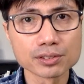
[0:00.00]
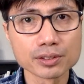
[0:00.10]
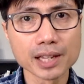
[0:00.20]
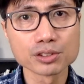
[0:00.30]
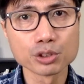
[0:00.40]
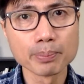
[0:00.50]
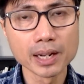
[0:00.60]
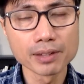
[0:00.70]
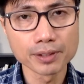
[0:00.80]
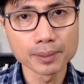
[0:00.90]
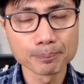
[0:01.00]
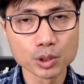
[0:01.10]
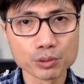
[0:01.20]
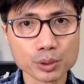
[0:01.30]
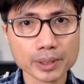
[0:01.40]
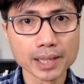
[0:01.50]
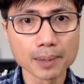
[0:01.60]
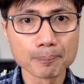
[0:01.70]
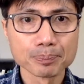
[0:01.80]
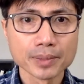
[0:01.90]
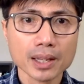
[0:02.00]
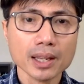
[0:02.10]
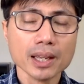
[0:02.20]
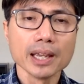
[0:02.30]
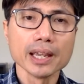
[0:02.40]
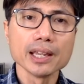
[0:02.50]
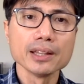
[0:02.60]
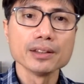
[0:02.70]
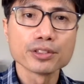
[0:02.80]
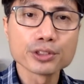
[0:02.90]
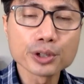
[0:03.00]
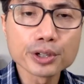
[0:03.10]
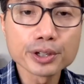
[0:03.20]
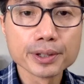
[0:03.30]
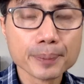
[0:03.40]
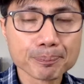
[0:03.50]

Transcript: So that's your benefit of doing that. In the third